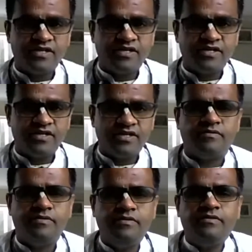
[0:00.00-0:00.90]
or the
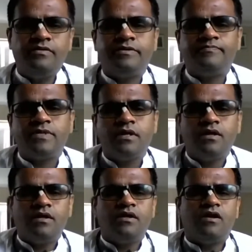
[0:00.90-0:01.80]

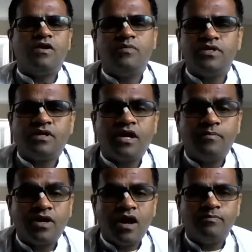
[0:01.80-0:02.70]
or even the
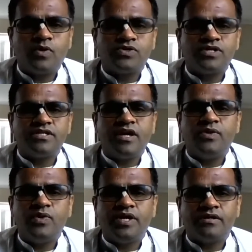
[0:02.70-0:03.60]
karma kand process they are
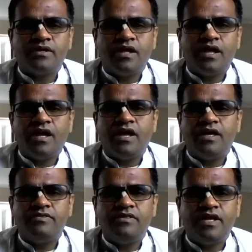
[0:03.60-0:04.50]
doing,
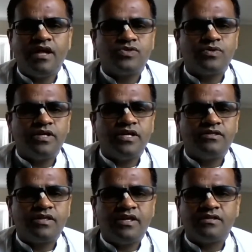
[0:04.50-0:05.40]
and they actually
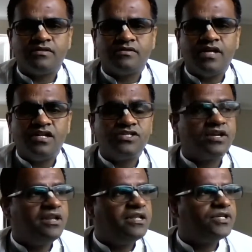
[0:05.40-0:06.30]
think that is the
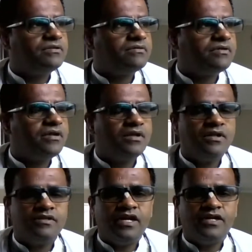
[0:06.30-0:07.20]
religion,
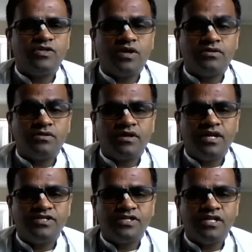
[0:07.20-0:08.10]
that is what
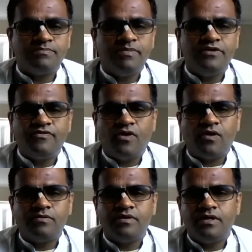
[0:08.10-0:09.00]
religion is meant
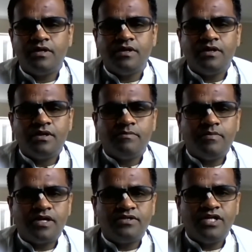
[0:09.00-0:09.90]
for.
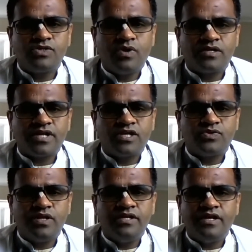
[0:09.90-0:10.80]
But this verse
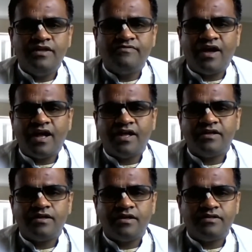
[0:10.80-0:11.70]
actually nullify
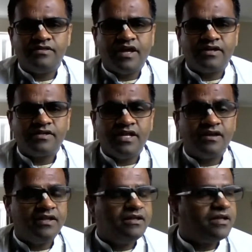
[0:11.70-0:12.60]
that
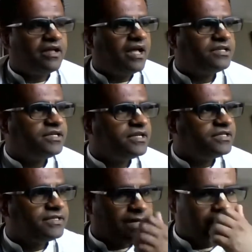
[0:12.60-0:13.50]
clearly, as it
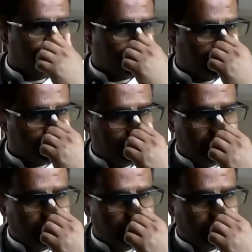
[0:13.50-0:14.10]
is actually